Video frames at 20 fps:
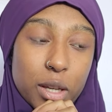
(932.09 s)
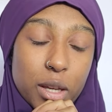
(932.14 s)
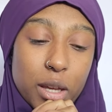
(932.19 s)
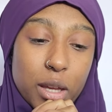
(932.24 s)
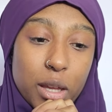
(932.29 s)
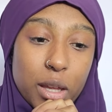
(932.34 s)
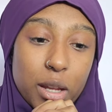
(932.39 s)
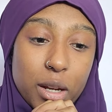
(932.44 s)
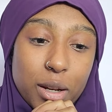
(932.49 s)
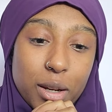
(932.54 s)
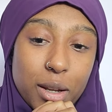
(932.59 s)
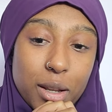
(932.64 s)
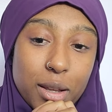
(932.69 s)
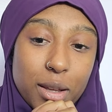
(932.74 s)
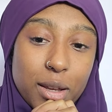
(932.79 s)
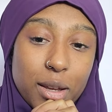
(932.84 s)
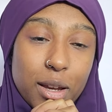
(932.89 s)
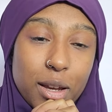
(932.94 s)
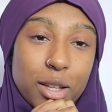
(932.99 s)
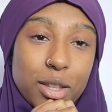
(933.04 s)
And
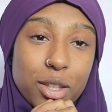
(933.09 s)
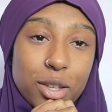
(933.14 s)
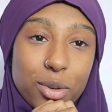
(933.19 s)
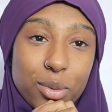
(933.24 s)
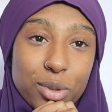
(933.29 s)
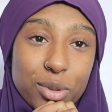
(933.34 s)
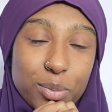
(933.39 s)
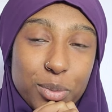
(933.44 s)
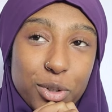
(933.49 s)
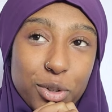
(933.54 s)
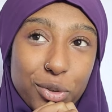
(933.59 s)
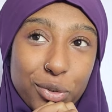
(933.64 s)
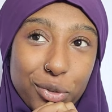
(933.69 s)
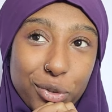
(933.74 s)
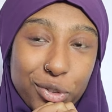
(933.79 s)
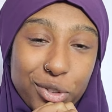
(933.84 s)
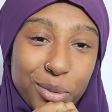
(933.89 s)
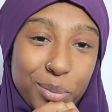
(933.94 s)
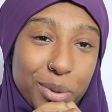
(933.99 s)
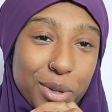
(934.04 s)
I think it was
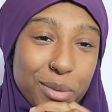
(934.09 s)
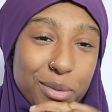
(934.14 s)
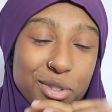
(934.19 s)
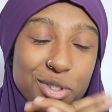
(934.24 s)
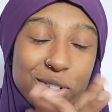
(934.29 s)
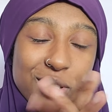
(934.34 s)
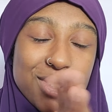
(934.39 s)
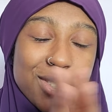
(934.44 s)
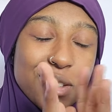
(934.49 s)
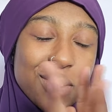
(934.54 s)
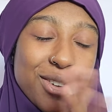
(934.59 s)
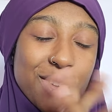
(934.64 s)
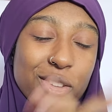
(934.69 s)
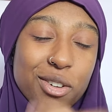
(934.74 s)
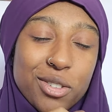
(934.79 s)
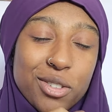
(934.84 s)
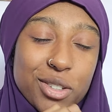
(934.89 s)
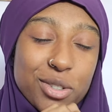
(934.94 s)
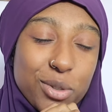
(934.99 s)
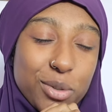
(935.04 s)
beautiful, all
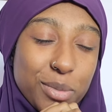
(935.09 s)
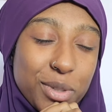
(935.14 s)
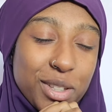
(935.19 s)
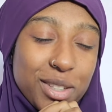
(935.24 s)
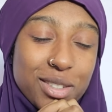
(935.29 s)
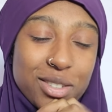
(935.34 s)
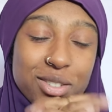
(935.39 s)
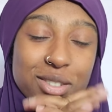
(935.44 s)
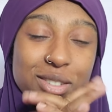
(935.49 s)
these women